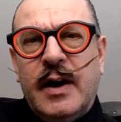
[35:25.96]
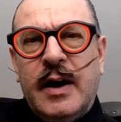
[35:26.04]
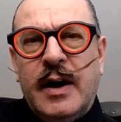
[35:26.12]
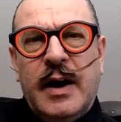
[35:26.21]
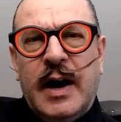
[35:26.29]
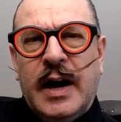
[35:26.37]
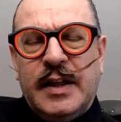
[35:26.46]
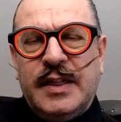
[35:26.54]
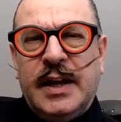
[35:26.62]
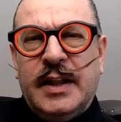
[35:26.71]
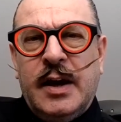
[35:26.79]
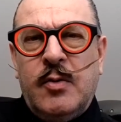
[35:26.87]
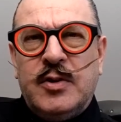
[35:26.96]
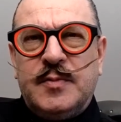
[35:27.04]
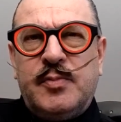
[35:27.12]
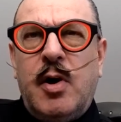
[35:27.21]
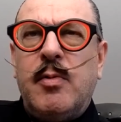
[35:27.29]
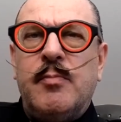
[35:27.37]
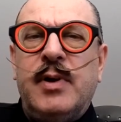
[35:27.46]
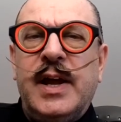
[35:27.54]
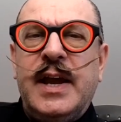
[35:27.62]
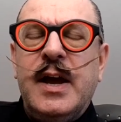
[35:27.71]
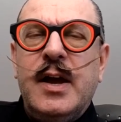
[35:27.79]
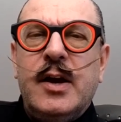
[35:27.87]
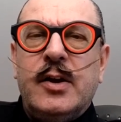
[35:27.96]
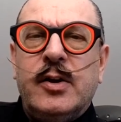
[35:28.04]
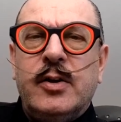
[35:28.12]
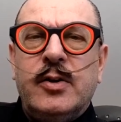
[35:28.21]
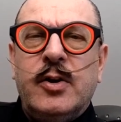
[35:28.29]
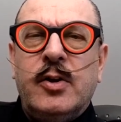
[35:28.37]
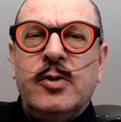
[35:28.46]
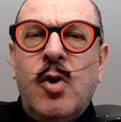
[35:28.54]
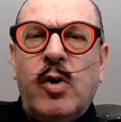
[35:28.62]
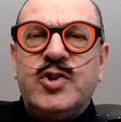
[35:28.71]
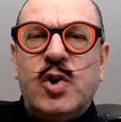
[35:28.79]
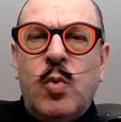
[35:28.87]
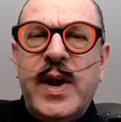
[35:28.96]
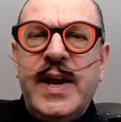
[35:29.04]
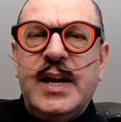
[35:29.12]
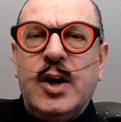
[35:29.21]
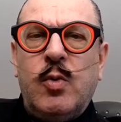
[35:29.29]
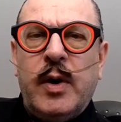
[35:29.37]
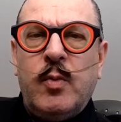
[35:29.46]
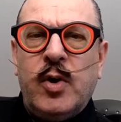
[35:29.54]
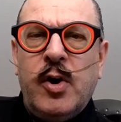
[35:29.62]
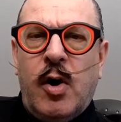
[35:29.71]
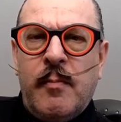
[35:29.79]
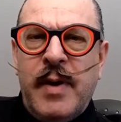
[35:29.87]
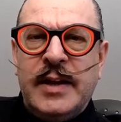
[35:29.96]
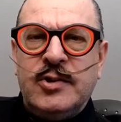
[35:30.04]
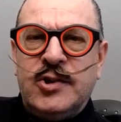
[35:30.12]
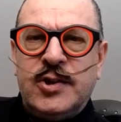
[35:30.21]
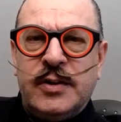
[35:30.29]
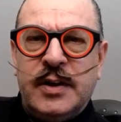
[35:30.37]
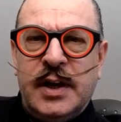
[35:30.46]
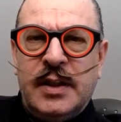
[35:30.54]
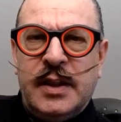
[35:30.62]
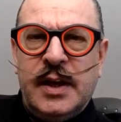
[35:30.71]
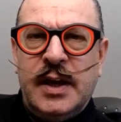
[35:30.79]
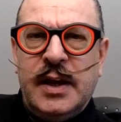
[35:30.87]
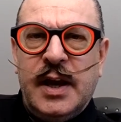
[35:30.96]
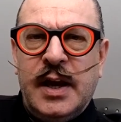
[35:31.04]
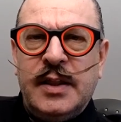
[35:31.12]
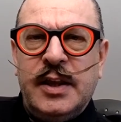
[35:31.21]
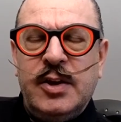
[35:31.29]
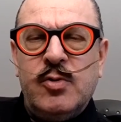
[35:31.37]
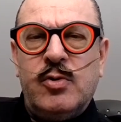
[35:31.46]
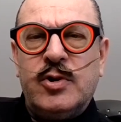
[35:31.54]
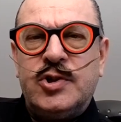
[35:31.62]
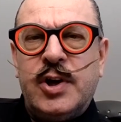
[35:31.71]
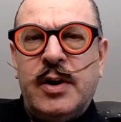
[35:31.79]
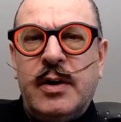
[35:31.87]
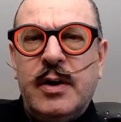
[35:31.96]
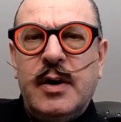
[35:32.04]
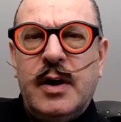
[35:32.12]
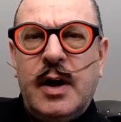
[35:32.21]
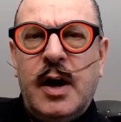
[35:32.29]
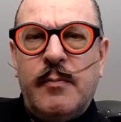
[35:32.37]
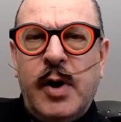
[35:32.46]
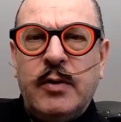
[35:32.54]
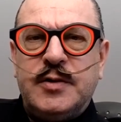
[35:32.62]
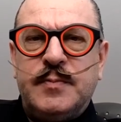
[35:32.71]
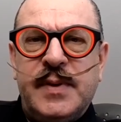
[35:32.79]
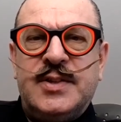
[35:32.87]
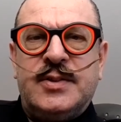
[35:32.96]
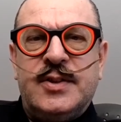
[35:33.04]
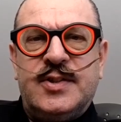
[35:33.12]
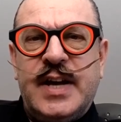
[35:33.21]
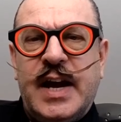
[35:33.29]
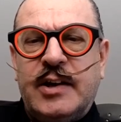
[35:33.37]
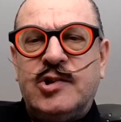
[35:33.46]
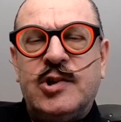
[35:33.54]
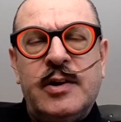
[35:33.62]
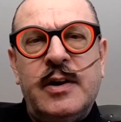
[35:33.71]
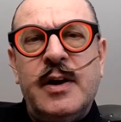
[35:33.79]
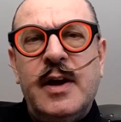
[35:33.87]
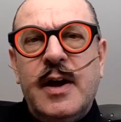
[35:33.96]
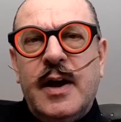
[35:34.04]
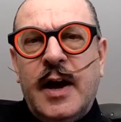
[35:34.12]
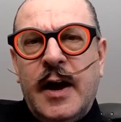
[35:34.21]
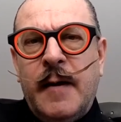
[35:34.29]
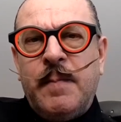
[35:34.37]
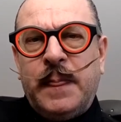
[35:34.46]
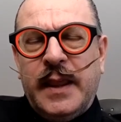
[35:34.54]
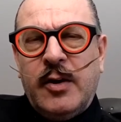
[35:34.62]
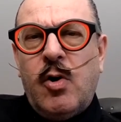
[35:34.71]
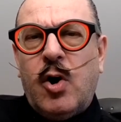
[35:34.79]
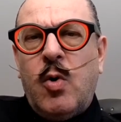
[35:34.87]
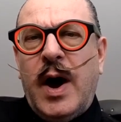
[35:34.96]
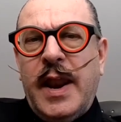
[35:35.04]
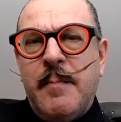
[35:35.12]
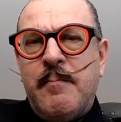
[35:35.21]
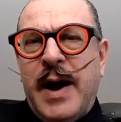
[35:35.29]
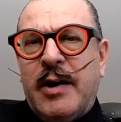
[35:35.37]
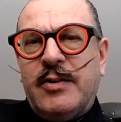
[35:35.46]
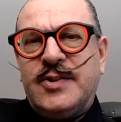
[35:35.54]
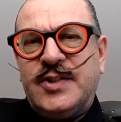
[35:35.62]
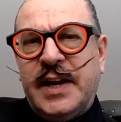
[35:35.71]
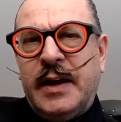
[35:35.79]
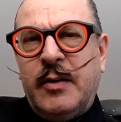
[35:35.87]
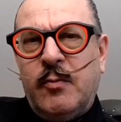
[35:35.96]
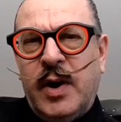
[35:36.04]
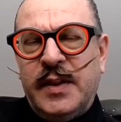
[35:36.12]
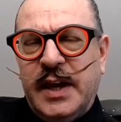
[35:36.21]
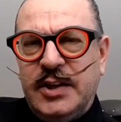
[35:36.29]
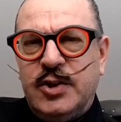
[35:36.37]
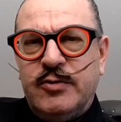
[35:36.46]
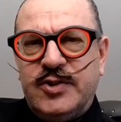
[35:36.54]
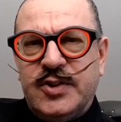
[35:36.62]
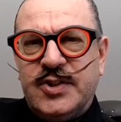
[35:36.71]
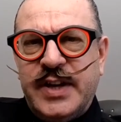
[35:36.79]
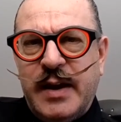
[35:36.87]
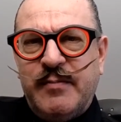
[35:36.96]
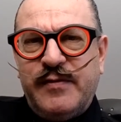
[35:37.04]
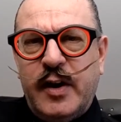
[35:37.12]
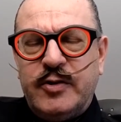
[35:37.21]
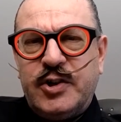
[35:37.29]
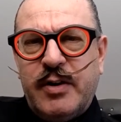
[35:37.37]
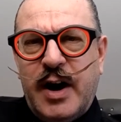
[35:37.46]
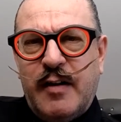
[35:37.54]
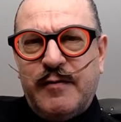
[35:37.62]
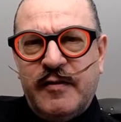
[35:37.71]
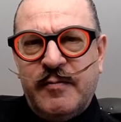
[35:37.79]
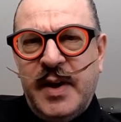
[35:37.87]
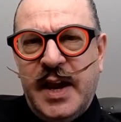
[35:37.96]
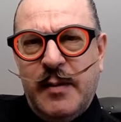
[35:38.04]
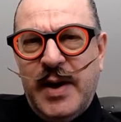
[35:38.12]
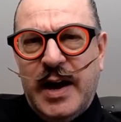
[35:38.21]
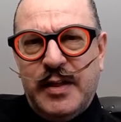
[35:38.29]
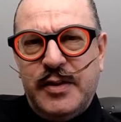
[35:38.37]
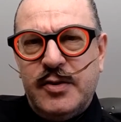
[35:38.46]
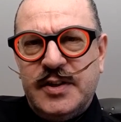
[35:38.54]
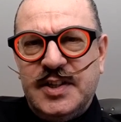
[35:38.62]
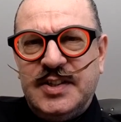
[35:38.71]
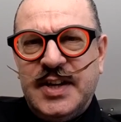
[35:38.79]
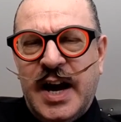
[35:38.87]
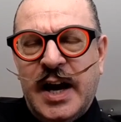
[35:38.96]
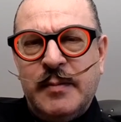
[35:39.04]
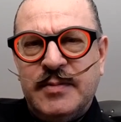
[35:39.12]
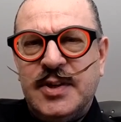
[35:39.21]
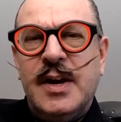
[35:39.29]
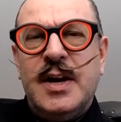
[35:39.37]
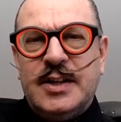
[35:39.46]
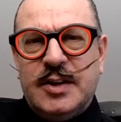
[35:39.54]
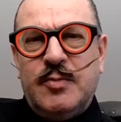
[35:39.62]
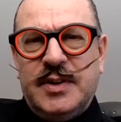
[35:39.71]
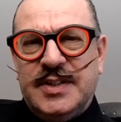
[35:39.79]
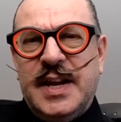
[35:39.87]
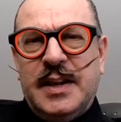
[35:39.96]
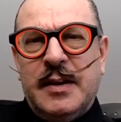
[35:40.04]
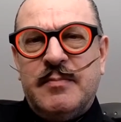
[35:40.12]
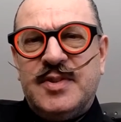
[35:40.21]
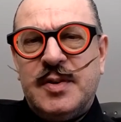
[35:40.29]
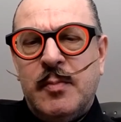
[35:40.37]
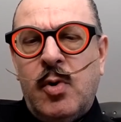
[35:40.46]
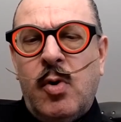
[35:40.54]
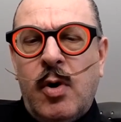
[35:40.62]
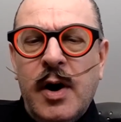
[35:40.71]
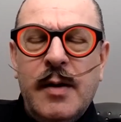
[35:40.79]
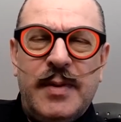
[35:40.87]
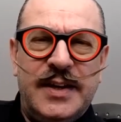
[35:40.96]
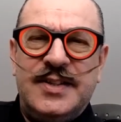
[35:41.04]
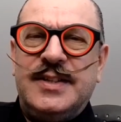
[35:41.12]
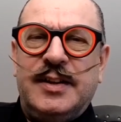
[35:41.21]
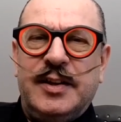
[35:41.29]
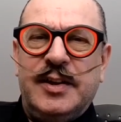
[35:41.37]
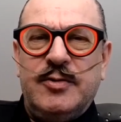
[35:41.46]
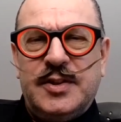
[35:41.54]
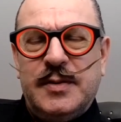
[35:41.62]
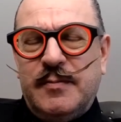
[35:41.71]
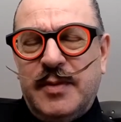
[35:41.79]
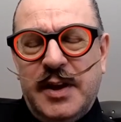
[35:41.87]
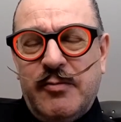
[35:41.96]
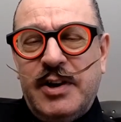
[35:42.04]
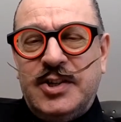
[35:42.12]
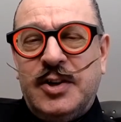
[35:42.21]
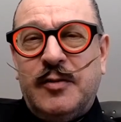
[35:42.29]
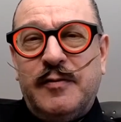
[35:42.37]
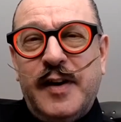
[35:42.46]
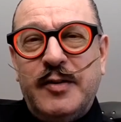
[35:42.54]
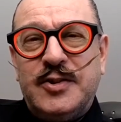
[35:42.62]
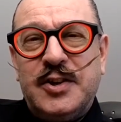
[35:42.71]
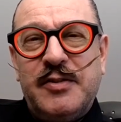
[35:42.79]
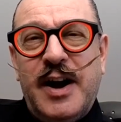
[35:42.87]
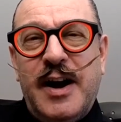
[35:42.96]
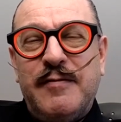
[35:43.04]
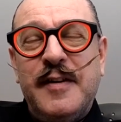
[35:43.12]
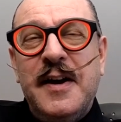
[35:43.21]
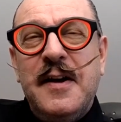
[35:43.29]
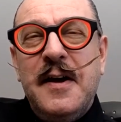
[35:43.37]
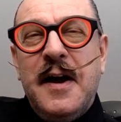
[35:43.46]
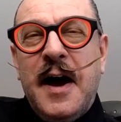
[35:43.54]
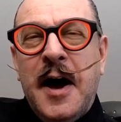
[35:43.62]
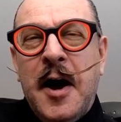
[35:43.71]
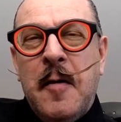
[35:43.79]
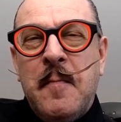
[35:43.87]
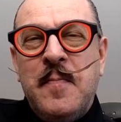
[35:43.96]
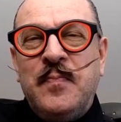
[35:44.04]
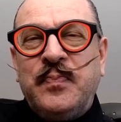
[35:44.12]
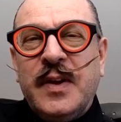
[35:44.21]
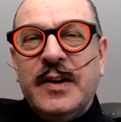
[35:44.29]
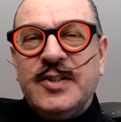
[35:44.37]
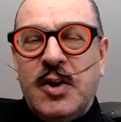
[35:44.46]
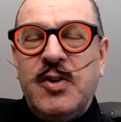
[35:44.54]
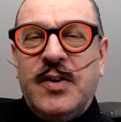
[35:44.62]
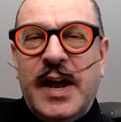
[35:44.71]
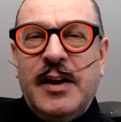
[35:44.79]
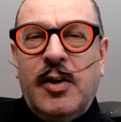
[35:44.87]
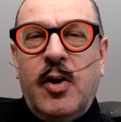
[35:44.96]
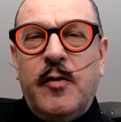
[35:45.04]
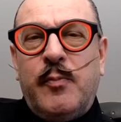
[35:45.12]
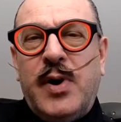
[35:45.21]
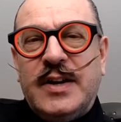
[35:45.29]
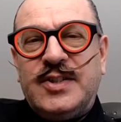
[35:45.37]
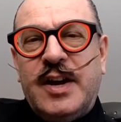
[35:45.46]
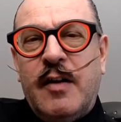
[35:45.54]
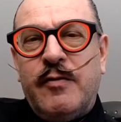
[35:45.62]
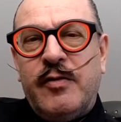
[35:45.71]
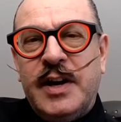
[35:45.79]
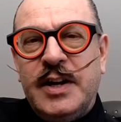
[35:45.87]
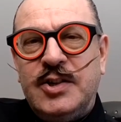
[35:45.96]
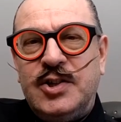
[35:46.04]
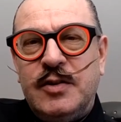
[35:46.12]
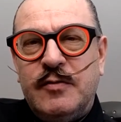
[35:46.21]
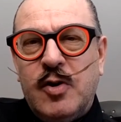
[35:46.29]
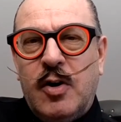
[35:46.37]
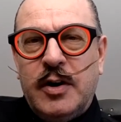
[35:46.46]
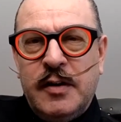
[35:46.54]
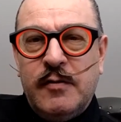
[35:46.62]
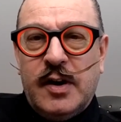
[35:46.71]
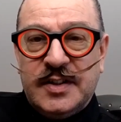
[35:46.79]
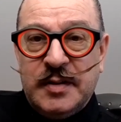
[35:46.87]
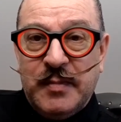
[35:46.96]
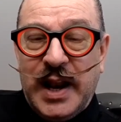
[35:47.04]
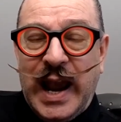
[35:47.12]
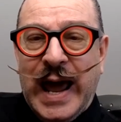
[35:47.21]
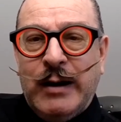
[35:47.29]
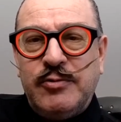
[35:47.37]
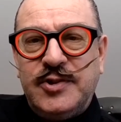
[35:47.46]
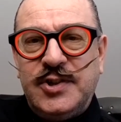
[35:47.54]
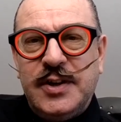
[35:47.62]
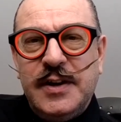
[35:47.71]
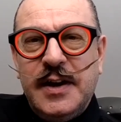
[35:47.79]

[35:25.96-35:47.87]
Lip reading: I think there was probably not a week we were not mentioned in the Yorkshire Post business section. Got quite embarrassing when they'd used the same photograph of me about 30 times. So we sent them some more, but they still used the original photograph. So you get a lot of press coverage. You've got some clout.